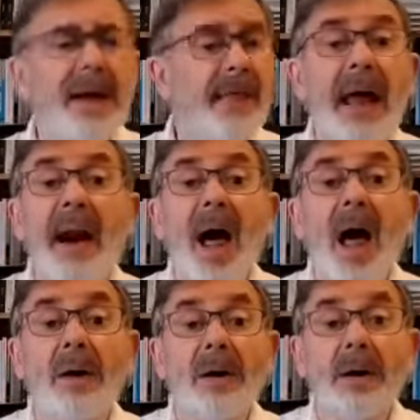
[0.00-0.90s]
There
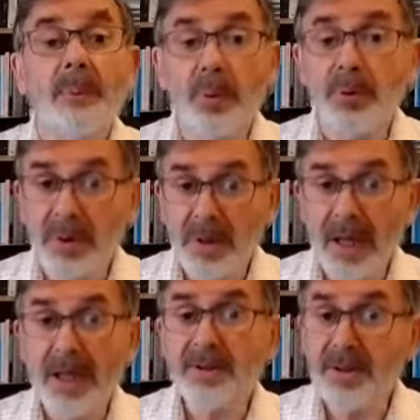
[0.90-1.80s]
are crippled
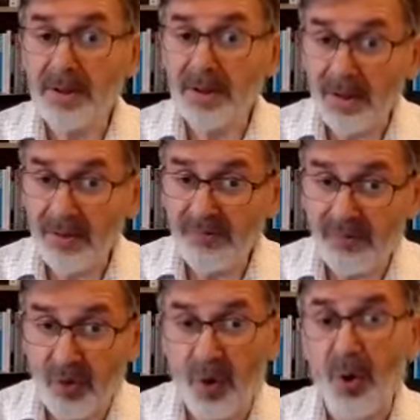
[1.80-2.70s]
nags at the
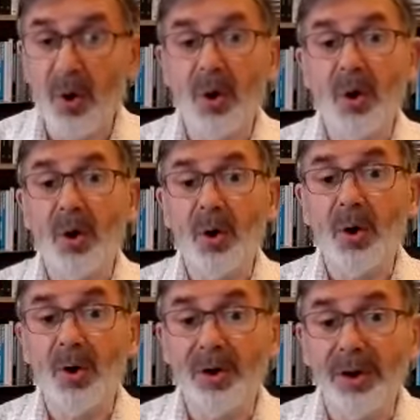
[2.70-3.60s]

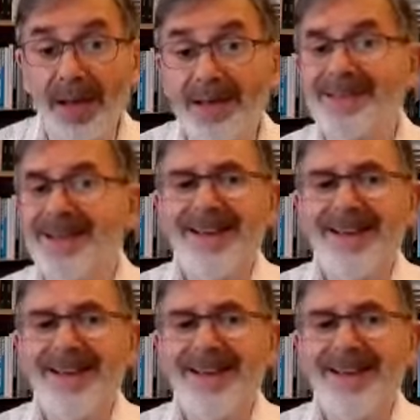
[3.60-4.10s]
Fornet.